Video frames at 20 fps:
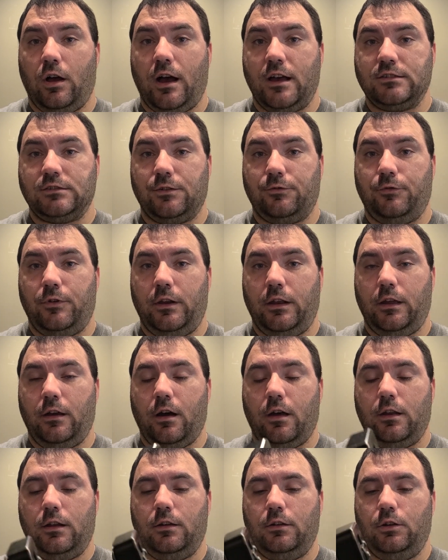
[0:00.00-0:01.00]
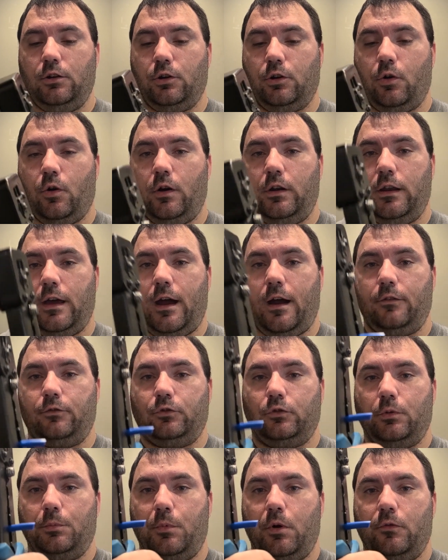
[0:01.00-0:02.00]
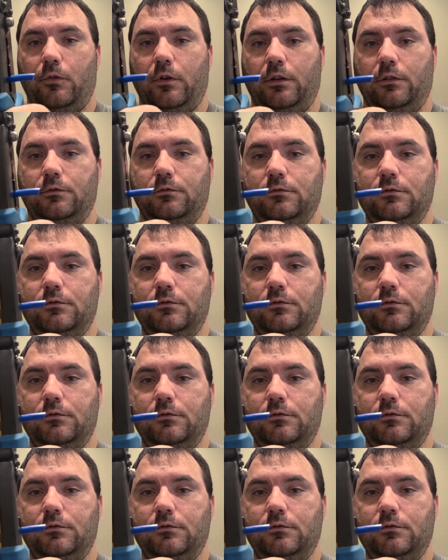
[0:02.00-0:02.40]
has a fitting on it, you're going to have to remove it.